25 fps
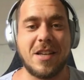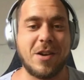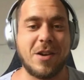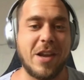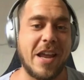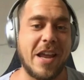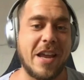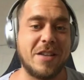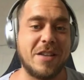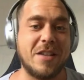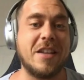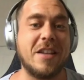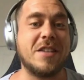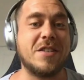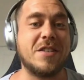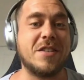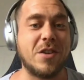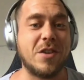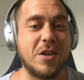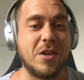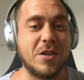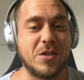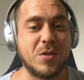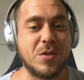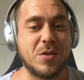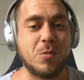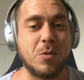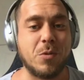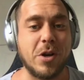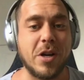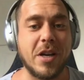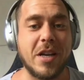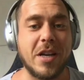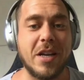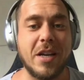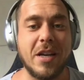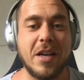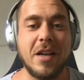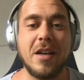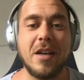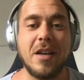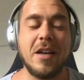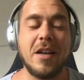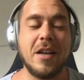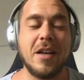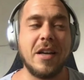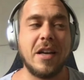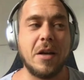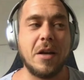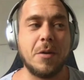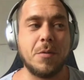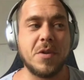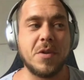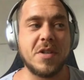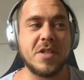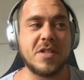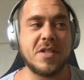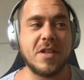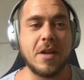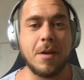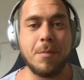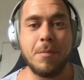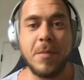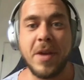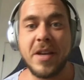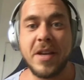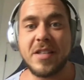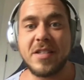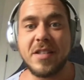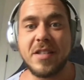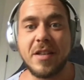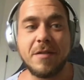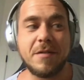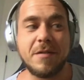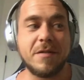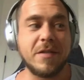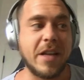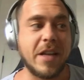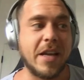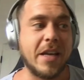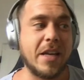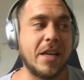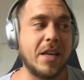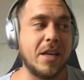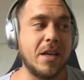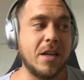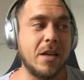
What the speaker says: okay, and it started to work, it was a mix of like,